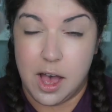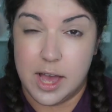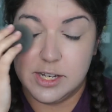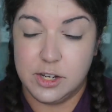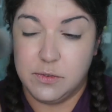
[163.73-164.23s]

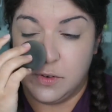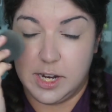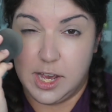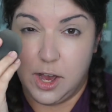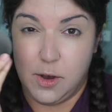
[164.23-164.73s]
I took
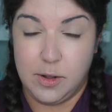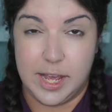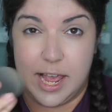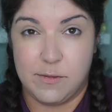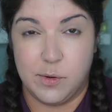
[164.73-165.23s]
video
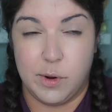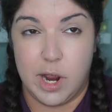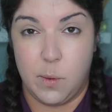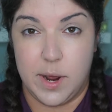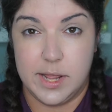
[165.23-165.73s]
like everywhere
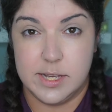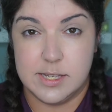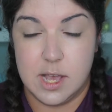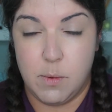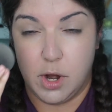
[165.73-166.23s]
I went this
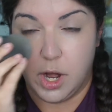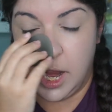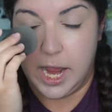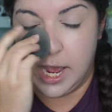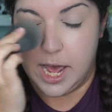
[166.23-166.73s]
summer
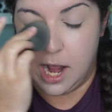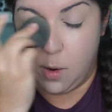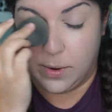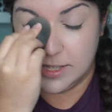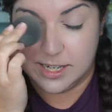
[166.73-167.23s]
and I
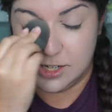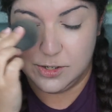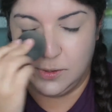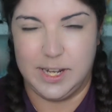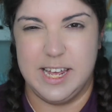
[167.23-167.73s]
was gonna
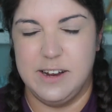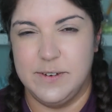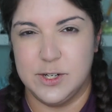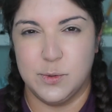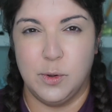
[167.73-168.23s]
do like
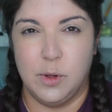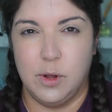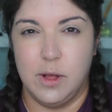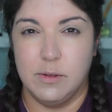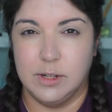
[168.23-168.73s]

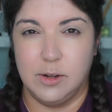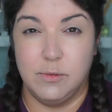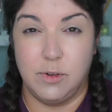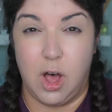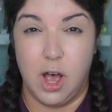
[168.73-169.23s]
individual little
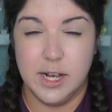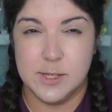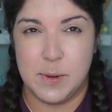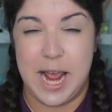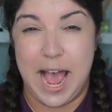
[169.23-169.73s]

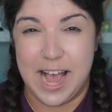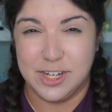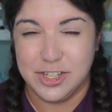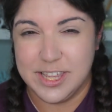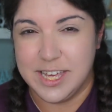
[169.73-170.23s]
vlogs, but I
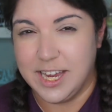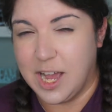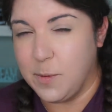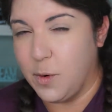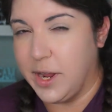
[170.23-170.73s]
actually think
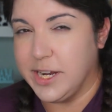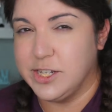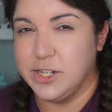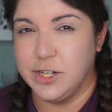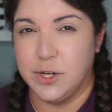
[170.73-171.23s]
I'm going
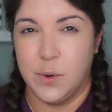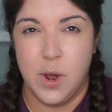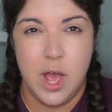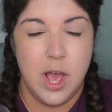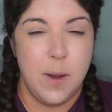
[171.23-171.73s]
to
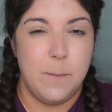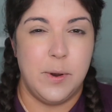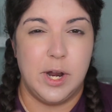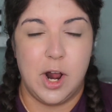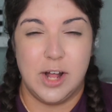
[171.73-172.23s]

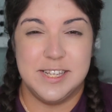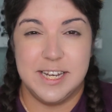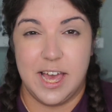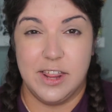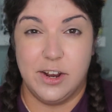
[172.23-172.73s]
put it all
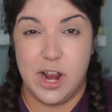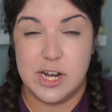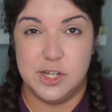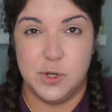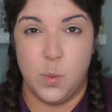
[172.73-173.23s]
together
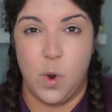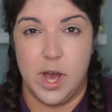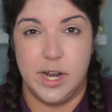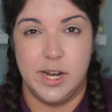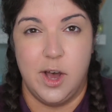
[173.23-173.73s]
and do
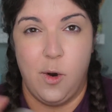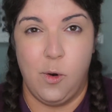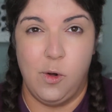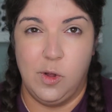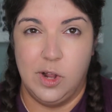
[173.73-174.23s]
one
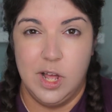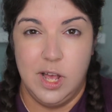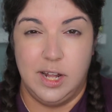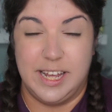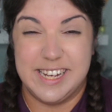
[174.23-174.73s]
whole
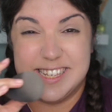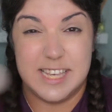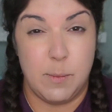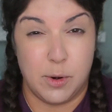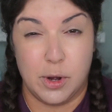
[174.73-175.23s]
like
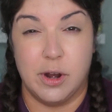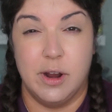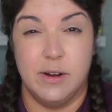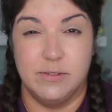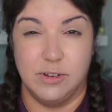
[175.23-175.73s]
summer
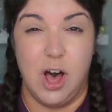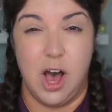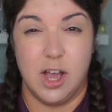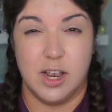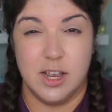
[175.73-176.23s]

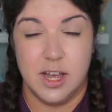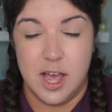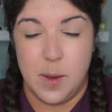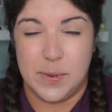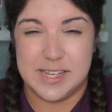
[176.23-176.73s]
vlog
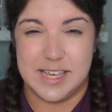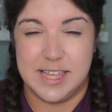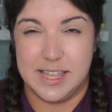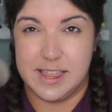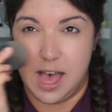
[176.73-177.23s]
because I
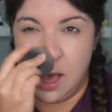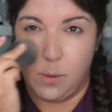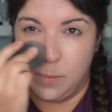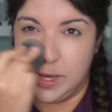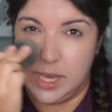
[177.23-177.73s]
think that
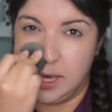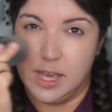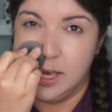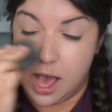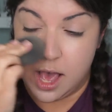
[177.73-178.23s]
will be,
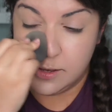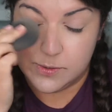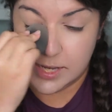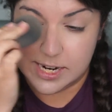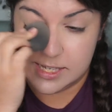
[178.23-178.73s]
I
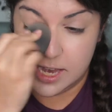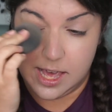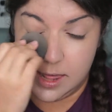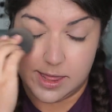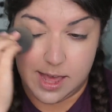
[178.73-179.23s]
was gonna
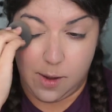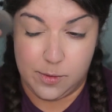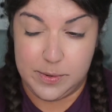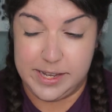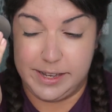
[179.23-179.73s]
say that that
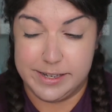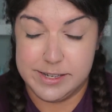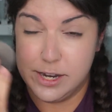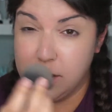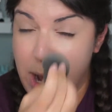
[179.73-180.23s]
would be
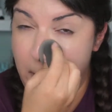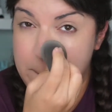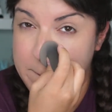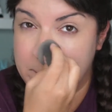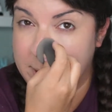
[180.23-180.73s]
easier,
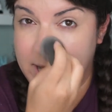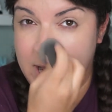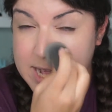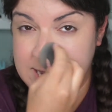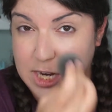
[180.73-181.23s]
but it's